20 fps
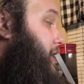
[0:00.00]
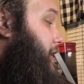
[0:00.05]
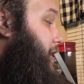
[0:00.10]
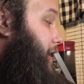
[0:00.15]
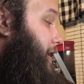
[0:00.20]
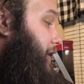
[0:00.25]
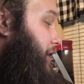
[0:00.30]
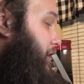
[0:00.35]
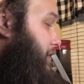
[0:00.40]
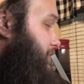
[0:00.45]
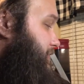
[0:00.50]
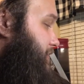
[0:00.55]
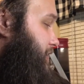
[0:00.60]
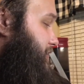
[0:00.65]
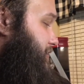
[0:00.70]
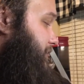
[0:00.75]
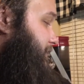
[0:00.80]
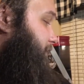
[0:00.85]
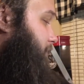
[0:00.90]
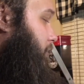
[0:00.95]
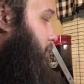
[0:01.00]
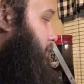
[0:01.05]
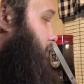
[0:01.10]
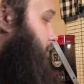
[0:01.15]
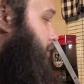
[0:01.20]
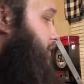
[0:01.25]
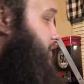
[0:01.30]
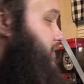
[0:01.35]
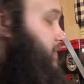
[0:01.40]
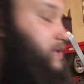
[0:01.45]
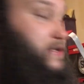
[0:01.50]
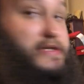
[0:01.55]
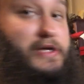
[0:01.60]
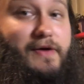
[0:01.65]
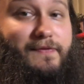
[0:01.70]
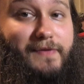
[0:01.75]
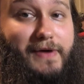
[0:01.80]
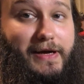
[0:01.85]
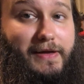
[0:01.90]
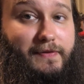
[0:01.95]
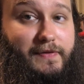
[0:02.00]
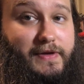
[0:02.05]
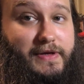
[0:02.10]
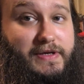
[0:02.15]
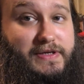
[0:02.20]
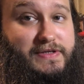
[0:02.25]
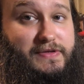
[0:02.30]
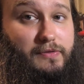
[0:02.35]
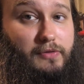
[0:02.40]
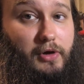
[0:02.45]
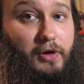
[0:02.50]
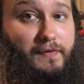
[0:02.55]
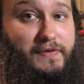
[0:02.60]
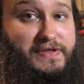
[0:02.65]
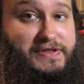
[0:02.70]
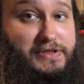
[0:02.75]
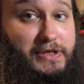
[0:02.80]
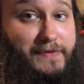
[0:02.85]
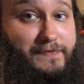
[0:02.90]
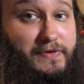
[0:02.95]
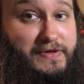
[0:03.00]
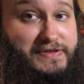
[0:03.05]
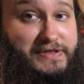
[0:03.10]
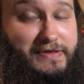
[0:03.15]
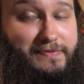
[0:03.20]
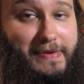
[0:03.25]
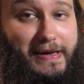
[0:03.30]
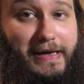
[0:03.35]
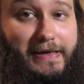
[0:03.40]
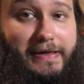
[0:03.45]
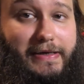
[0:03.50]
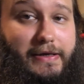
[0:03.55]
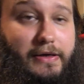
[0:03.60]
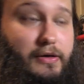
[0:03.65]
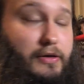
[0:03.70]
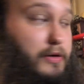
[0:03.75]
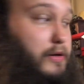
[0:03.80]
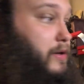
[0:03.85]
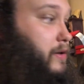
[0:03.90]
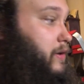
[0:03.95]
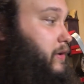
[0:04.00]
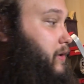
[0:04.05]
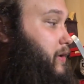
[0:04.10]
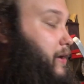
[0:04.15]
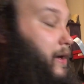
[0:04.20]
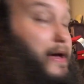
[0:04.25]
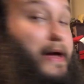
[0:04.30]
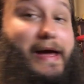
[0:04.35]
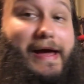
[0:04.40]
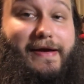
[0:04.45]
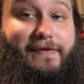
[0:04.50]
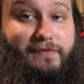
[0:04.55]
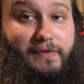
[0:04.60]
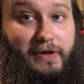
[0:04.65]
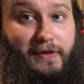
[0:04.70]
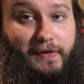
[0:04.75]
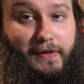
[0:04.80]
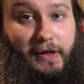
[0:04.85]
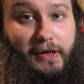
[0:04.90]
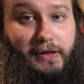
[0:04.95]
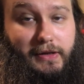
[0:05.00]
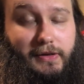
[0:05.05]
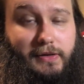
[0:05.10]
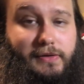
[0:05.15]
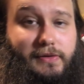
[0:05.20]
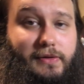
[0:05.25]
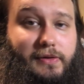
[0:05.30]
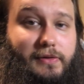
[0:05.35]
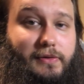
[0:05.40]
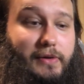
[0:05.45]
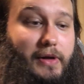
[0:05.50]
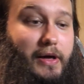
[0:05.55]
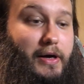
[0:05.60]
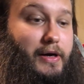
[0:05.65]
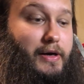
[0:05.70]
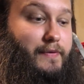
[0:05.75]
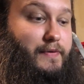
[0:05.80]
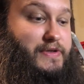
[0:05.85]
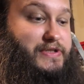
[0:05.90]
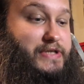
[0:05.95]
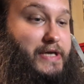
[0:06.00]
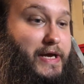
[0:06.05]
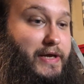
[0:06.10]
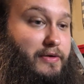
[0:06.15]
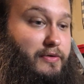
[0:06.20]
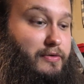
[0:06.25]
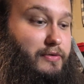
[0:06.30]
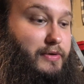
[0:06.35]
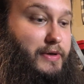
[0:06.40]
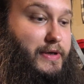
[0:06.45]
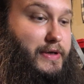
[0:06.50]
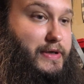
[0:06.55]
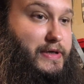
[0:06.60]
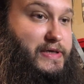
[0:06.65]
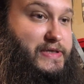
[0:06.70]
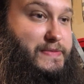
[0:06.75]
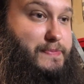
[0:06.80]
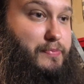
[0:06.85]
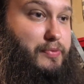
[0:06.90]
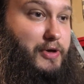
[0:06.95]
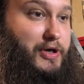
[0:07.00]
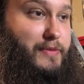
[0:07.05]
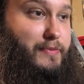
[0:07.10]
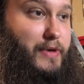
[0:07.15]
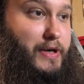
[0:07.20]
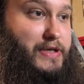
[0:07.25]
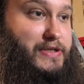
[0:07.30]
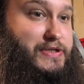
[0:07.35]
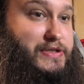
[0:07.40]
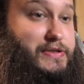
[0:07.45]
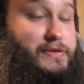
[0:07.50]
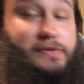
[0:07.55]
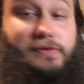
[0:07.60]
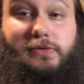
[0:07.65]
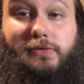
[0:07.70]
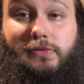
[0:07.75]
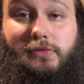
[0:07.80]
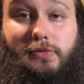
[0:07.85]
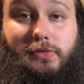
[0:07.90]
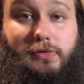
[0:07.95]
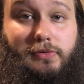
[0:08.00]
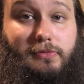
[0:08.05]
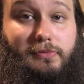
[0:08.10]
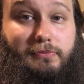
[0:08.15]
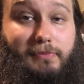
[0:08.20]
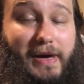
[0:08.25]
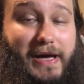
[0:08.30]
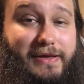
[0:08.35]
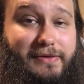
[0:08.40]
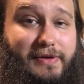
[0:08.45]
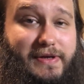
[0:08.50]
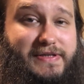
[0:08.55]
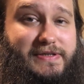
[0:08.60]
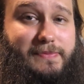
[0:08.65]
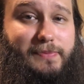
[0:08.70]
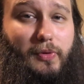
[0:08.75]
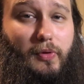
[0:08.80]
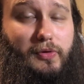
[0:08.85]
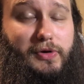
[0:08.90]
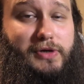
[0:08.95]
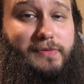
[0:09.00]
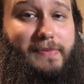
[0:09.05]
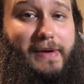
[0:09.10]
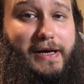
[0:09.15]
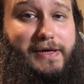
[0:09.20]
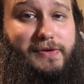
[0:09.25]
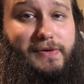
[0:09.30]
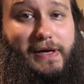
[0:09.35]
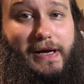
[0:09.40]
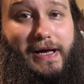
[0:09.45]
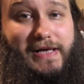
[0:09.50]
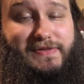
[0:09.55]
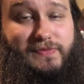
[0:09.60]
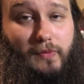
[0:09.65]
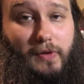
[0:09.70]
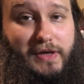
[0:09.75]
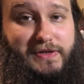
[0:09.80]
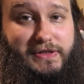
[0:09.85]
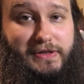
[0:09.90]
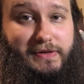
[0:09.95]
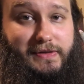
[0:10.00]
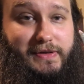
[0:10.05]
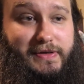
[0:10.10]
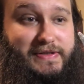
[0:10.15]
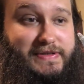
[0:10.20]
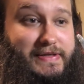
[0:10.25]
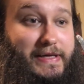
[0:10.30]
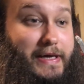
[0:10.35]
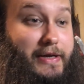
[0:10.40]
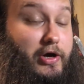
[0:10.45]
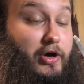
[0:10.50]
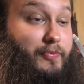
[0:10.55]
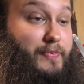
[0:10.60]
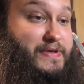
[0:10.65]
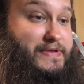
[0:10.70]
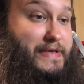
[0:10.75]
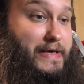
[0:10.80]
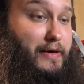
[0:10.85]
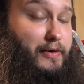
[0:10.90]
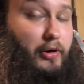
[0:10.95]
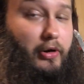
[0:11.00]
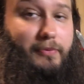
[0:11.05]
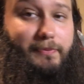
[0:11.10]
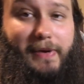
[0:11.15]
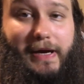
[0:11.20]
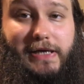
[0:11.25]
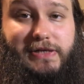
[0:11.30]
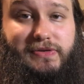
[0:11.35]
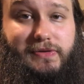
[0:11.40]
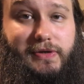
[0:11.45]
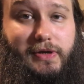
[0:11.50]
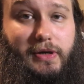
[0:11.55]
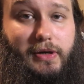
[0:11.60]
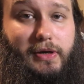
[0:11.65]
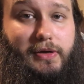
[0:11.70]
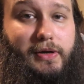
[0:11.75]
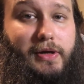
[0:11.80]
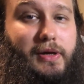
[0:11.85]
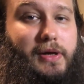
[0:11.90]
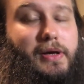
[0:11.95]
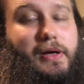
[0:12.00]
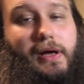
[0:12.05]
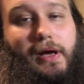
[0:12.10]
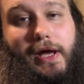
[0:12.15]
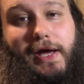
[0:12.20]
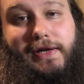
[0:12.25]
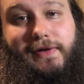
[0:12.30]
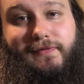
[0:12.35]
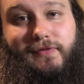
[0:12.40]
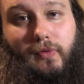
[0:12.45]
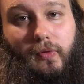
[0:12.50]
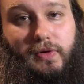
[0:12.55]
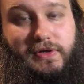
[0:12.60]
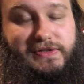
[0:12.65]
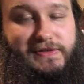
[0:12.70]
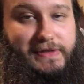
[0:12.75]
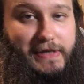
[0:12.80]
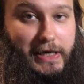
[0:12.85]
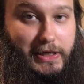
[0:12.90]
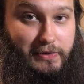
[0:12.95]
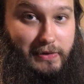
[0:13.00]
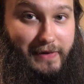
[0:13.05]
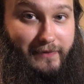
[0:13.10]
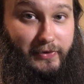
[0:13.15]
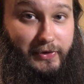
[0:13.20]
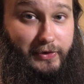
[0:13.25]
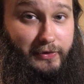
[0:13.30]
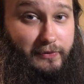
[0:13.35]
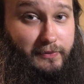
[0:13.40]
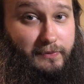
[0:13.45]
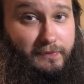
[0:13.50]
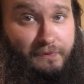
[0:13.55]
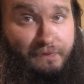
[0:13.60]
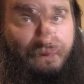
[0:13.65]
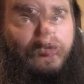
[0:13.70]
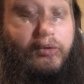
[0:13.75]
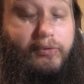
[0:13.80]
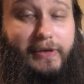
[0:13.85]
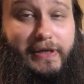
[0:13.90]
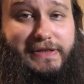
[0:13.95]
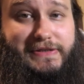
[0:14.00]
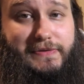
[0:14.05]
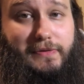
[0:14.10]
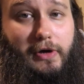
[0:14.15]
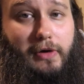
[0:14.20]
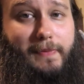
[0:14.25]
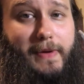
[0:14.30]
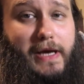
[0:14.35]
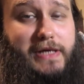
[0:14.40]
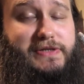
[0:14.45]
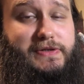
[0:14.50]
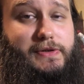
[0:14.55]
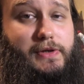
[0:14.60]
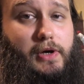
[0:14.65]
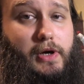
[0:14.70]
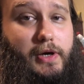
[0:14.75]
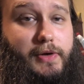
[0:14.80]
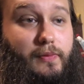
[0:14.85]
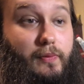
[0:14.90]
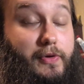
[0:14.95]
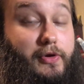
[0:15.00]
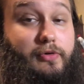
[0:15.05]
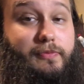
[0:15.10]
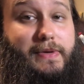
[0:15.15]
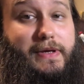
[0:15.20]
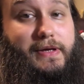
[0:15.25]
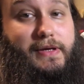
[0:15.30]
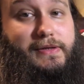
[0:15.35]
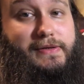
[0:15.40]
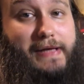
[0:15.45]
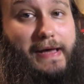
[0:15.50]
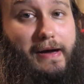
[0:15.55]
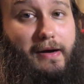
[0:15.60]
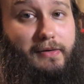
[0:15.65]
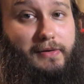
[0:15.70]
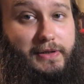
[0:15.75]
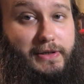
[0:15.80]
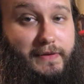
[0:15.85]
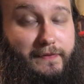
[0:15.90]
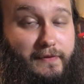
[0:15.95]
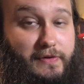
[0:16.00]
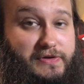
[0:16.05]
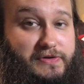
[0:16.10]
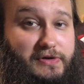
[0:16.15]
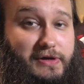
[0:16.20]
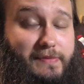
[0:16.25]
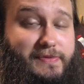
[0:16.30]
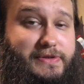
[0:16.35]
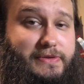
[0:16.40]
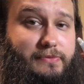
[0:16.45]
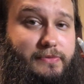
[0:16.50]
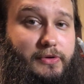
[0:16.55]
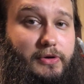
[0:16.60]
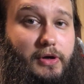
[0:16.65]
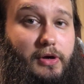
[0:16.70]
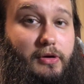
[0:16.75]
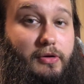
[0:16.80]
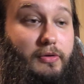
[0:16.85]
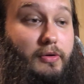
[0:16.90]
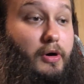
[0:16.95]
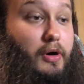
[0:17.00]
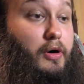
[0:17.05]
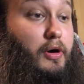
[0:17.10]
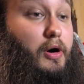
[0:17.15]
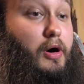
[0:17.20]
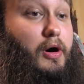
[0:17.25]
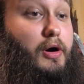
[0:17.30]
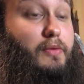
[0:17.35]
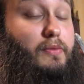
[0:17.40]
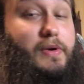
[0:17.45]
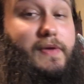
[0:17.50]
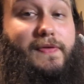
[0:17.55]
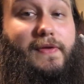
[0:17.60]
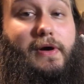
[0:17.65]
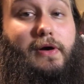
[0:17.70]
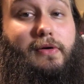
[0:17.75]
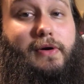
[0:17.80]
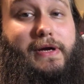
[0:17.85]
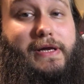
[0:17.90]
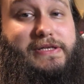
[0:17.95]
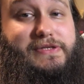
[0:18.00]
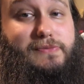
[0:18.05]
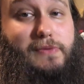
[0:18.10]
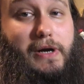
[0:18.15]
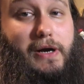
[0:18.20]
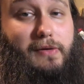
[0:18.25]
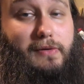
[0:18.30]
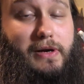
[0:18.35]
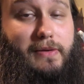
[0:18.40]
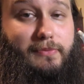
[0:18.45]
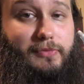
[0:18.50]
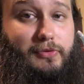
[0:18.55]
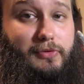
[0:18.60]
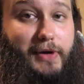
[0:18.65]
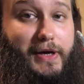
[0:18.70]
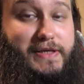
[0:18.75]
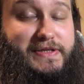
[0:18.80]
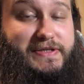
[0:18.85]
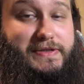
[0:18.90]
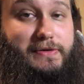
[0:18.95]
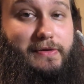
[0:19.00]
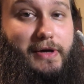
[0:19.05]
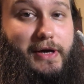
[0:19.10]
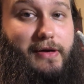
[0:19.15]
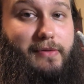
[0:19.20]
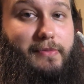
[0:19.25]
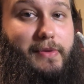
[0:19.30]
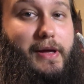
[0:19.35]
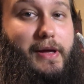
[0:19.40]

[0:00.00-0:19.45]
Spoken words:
It helps us afford stuff like this or all this stuff you see back here. Everything. The channel is pretty much mainly supported by you guys watching this that help us out on Patreon, and of course the ad revenue. A link to our Patreon will be down in the description below, along with a link to our Rumble, Instagram,